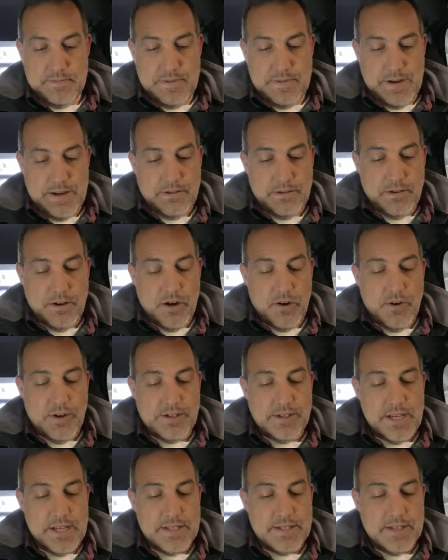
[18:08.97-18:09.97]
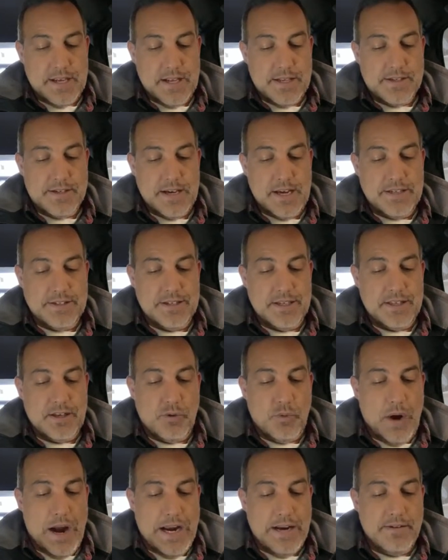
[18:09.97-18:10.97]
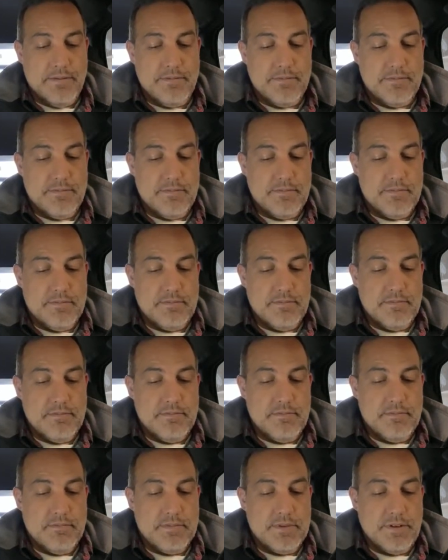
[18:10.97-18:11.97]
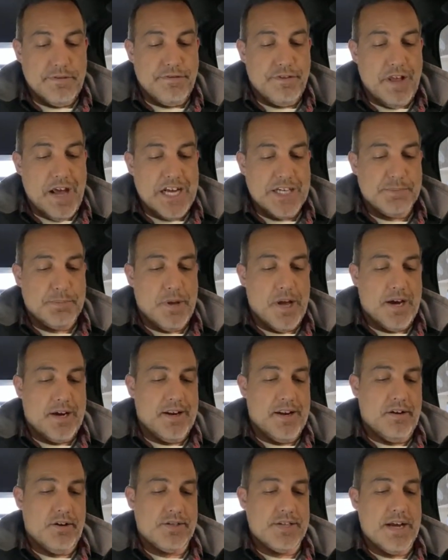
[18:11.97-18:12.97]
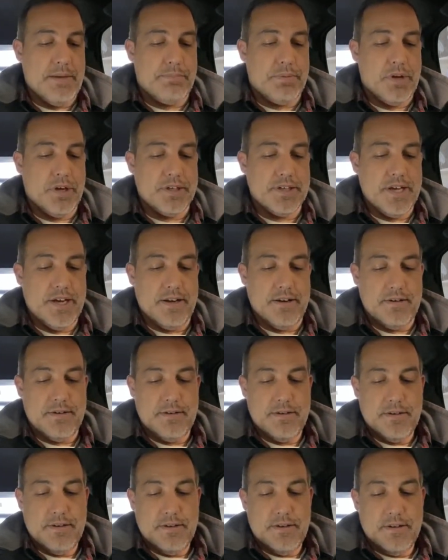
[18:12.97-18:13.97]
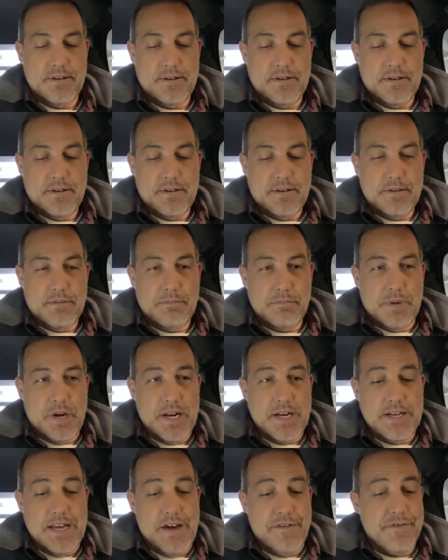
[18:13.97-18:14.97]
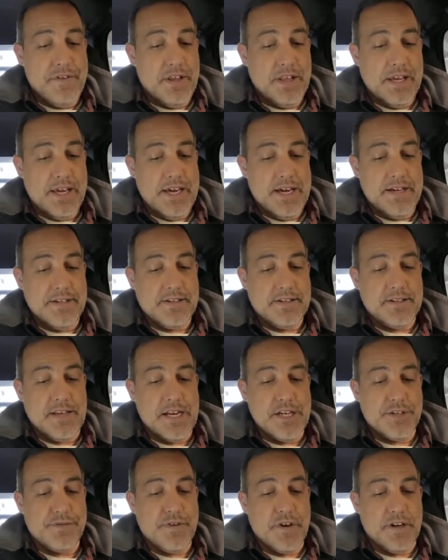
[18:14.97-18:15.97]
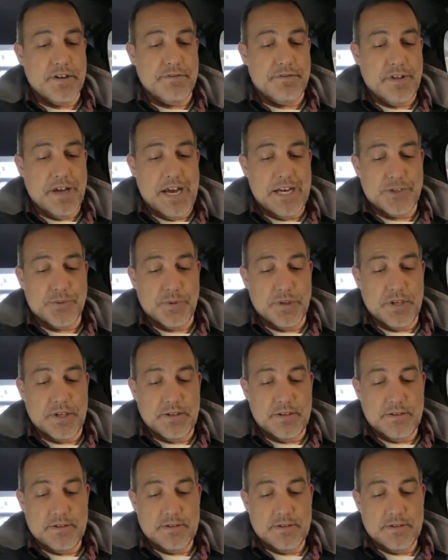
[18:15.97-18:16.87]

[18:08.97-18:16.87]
I don't know. It says that the flash blockator is not plugged in, but it definitely is because I just fucking flashed with it.